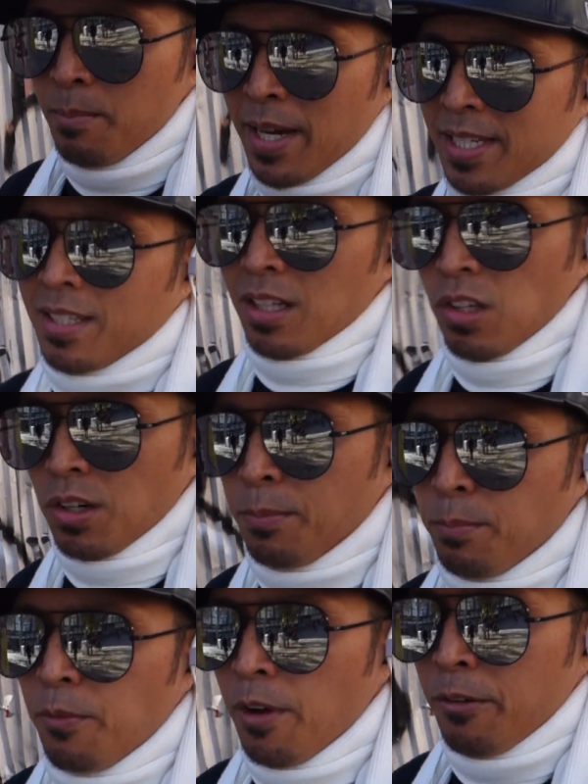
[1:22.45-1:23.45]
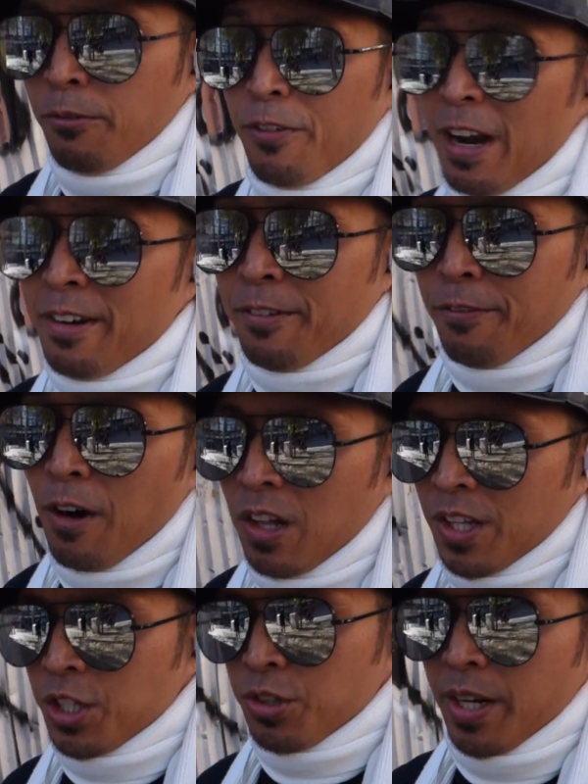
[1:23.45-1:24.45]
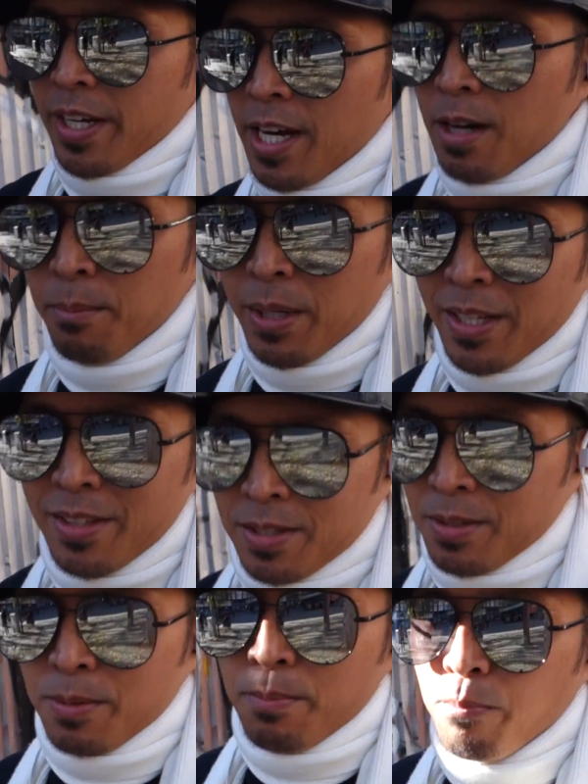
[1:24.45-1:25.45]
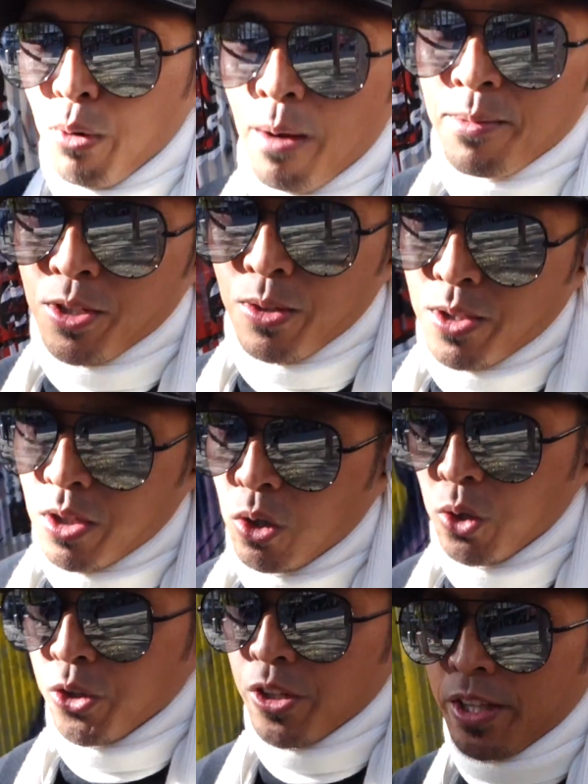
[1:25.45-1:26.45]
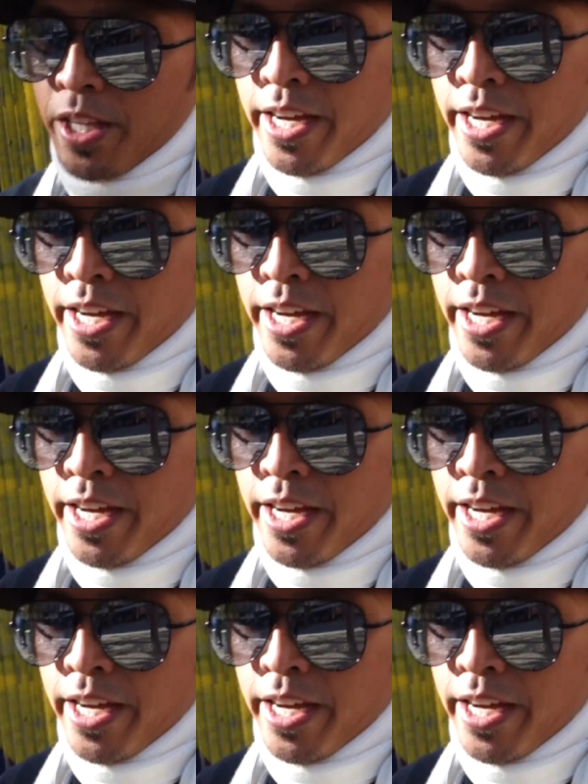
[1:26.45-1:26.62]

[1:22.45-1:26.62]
Makes it look very fallish right now, but it's promise you it's colder than